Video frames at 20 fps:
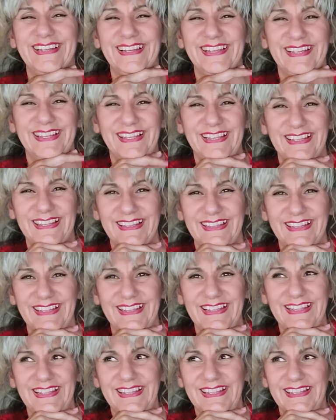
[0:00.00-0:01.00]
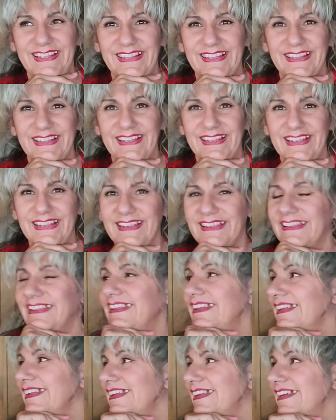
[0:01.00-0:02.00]

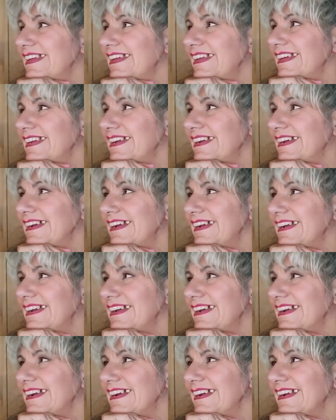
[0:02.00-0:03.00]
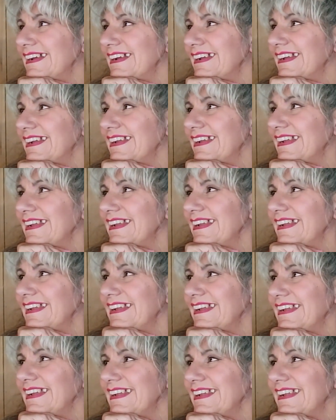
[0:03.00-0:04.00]

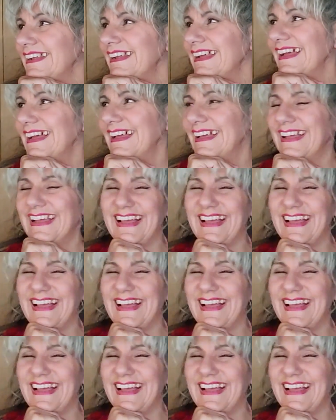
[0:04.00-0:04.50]
[no speech]